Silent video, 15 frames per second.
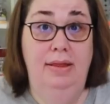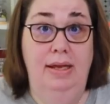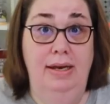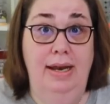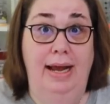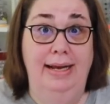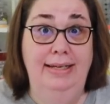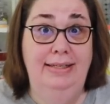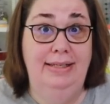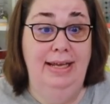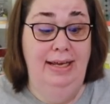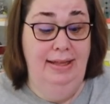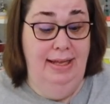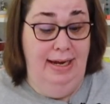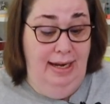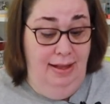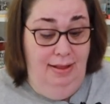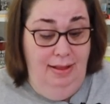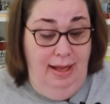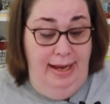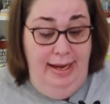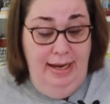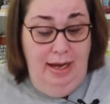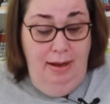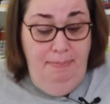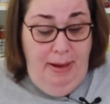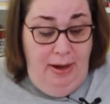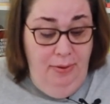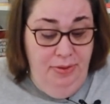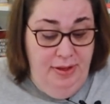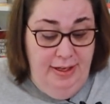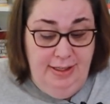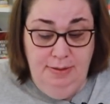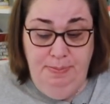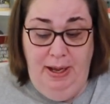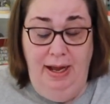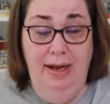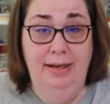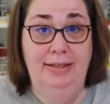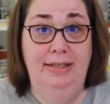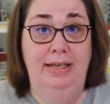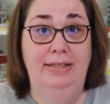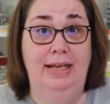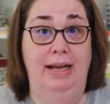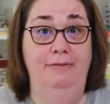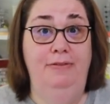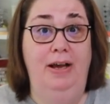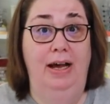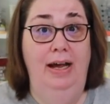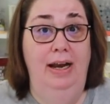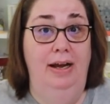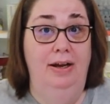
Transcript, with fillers: The nice thing that I like about this box is I've got